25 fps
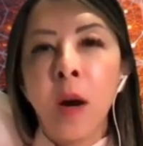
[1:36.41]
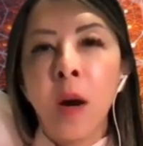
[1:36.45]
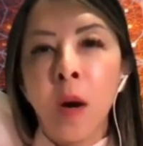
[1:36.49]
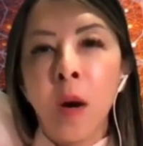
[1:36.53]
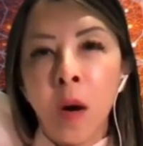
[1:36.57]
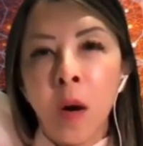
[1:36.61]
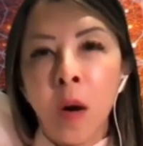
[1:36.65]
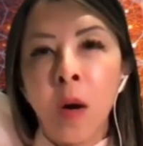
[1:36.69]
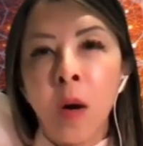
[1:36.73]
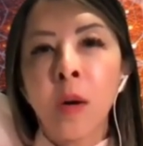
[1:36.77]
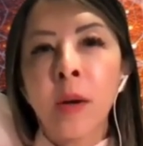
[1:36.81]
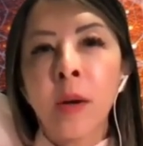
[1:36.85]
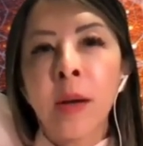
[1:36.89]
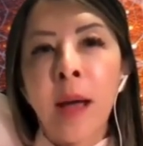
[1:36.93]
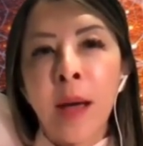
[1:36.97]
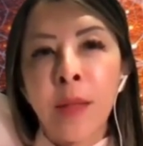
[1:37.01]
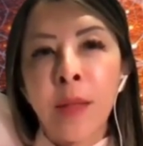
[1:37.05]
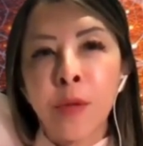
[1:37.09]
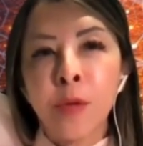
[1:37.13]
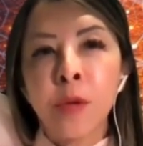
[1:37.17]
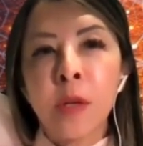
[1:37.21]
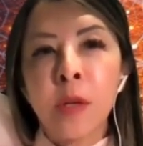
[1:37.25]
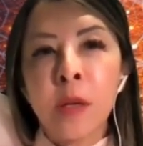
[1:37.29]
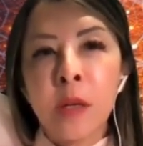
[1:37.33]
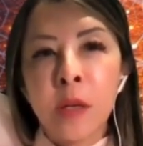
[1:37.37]
all
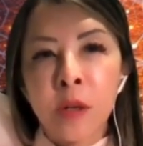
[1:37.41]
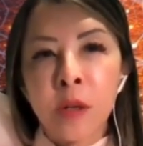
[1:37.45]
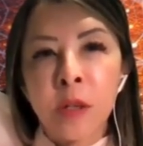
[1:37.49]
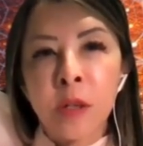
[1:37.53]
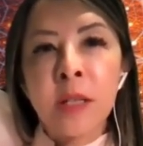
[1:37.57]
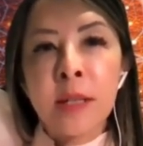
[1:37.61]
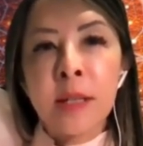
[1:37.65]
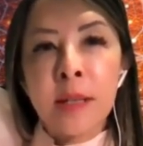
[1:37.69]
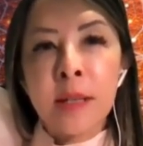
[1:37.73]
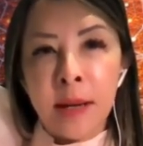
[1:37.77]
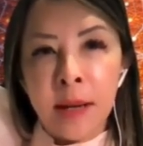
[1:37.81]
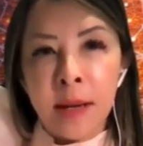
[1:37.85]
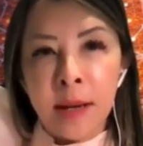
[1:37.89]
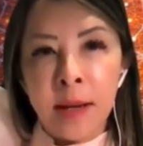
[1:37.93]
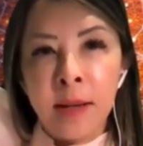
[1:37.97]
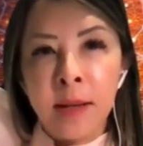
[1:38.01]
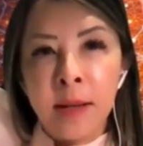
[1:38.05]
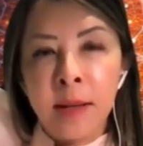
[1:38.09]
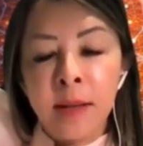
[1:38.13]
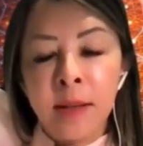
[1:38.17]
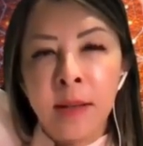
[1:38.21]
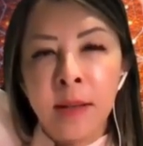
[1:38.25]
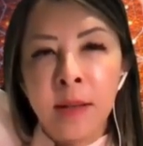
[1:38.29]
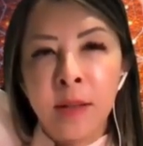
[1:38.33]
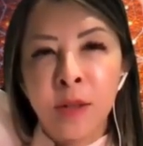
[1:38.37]
gathered here today
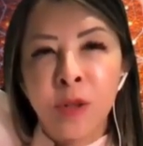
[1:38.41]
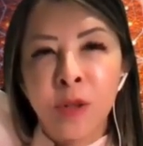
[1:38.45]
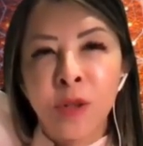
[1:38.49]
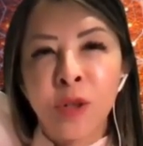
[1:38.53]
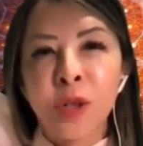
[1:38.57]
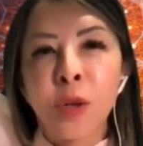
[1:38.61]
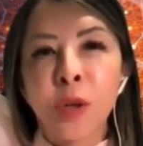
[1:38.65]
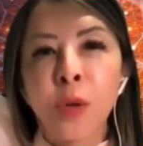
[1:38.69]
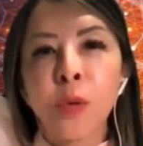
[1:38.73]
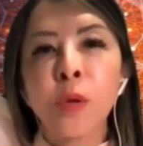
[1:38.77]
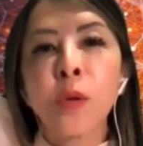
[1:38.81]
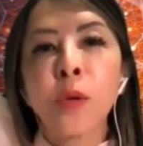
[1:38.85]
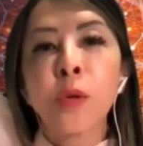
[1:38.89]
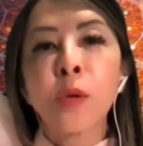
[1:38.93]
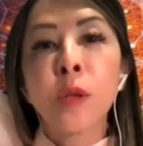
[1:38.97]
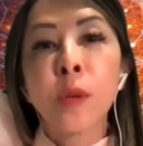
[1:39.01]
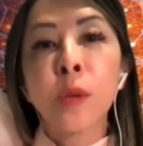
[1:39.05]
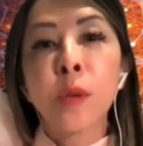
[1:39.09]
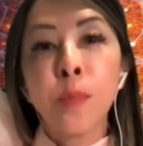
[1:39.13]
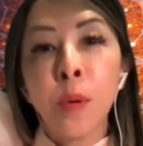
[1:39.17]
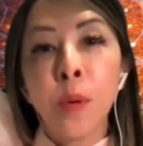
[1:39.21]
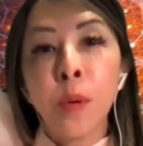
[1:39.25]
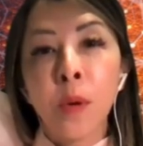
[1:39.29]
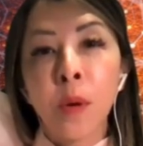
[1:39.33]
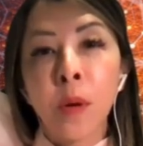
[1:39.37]
to show your
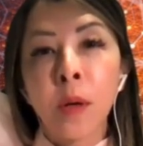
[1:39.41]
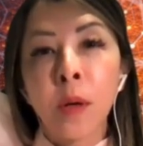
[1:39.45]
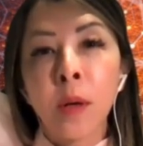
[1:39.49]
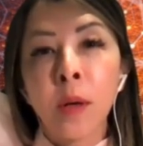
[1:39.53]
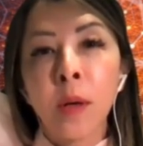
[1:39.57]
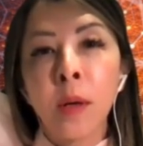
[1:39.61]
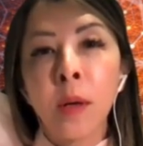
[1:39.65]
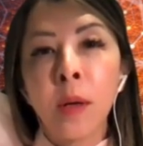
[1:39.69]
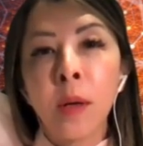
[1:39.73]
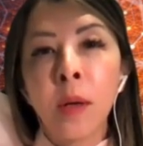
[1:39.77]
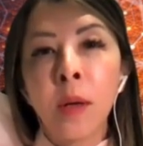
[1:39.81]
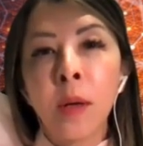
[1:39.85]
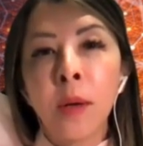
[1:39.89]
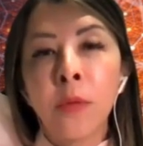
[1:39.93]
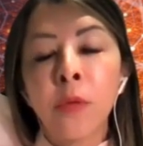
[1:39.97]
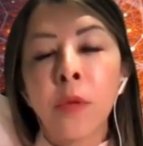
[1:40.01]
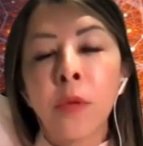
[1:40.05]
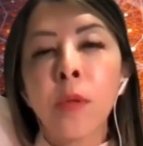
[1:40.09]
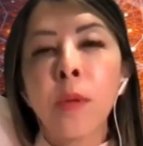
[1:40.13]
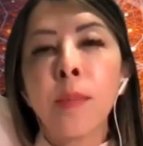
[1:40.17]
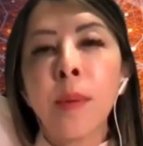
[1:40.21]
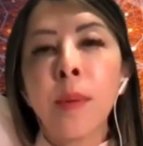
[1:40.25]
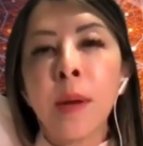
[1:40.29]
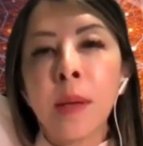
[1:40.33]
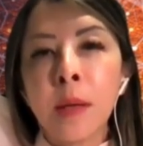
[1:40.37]
support for
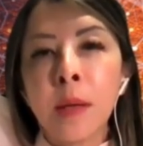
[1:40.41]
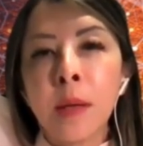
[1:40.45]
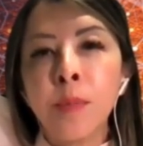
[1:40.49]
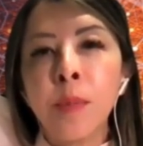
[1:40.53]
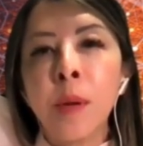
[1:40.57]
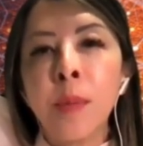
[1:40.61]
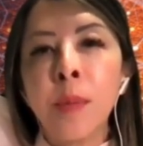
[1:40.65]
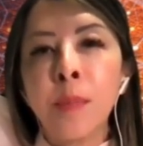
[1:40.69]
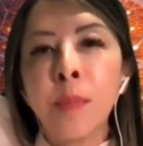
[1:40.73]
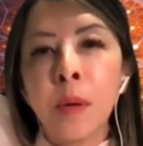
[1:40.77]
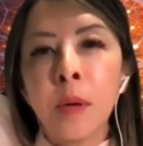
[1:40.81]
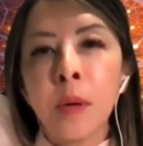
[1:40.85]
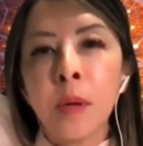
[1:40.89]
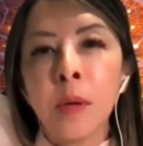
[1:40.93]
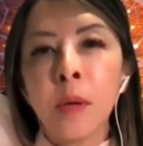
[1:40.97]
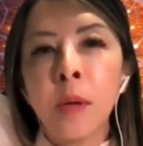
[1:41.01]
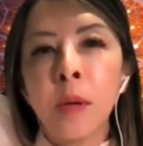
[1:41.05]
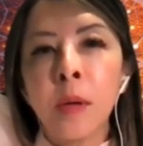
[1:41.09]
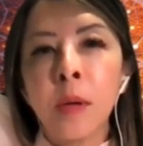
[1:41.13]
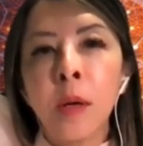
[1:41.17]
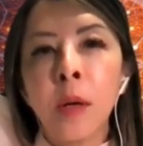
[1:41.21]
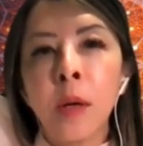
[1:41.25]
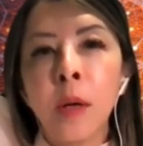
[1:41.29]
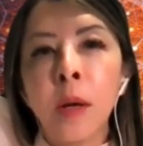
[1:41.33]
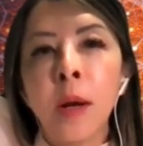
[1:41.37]
the many people
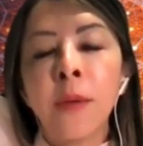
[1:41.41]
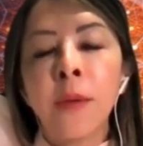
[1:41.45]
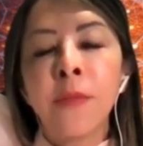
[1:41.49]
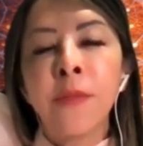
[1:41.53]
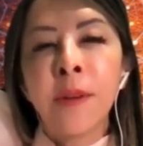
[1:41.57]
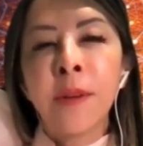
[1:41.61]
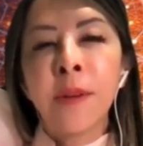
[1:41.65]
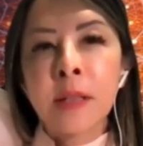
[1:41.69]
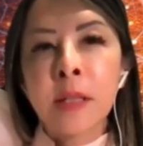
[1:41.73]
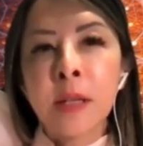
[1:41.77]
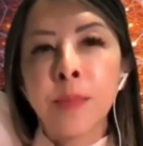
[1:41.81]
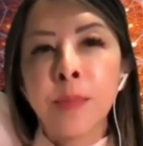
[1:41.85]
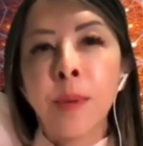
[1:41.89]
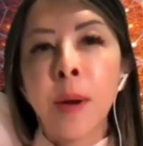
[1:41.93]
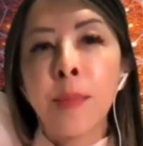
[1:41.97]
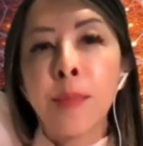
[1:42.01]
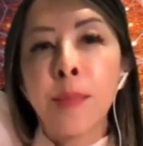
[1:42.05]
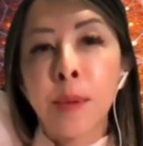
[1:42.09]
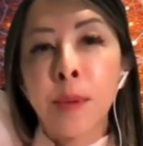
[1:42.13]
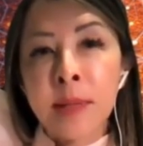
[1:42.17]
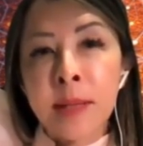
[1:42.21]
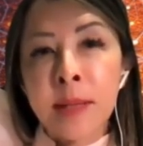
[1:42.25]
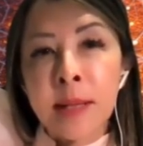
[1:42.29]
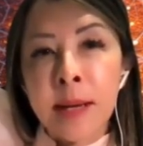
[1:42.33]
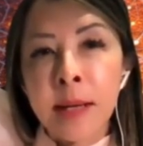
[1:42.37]
affected by
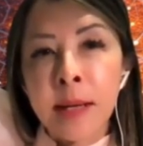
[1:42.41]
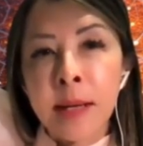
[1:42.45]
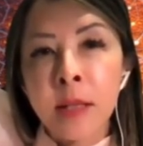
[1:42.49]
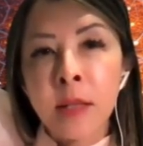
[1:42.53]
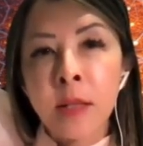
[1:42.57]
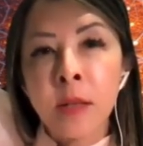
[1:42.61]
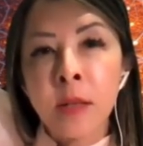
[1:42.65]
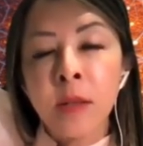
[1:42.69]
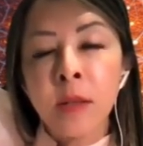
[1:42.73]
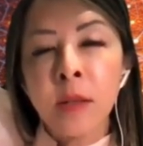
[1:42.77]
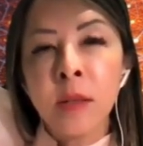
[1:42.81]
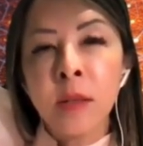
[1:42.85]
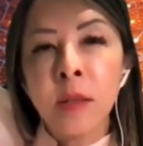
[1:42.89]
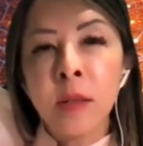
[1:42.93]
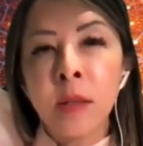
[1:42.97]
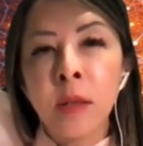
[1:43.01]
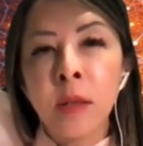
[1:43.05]
breast cancer,